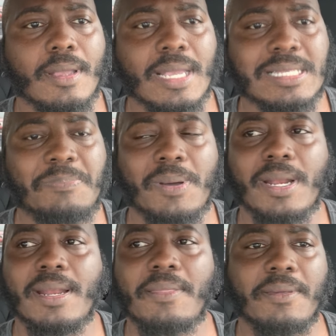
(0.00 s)
is
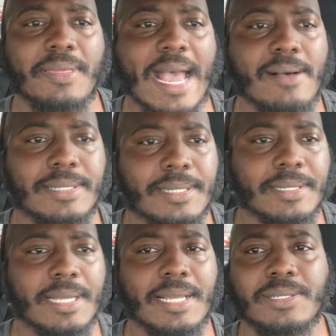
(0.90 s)
put another
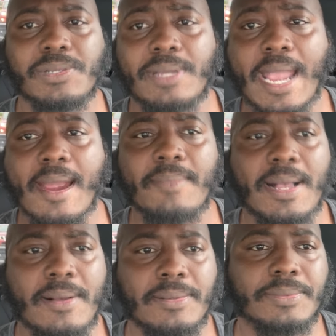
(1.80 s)
thousand into
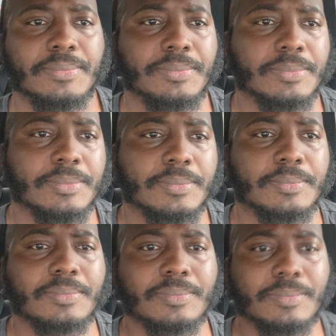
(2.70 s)
caramel
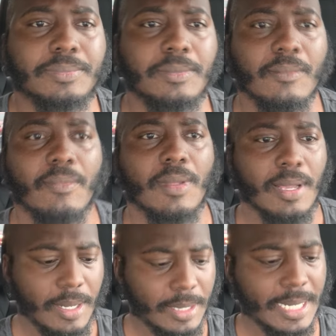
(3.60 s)

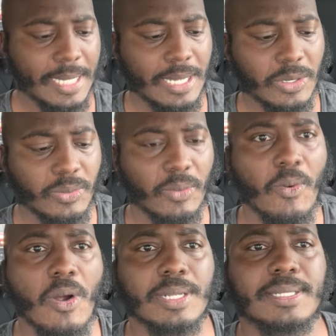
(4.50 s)
to get those
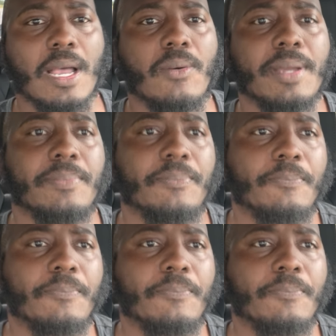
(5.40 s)
rewards going.